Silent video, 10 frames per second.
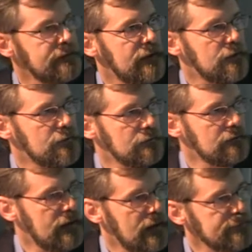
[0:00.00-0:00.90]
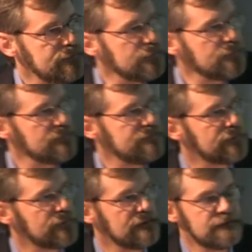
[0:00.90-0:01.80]
Now, I told you
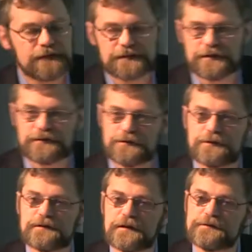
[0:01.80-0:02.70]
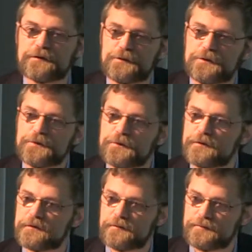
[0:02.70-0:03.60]
before that this gesture is also
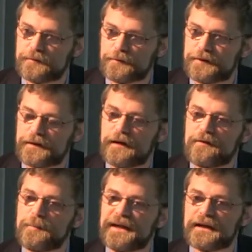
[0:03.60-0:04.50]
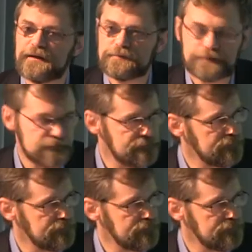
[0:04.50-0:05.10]
used for begging for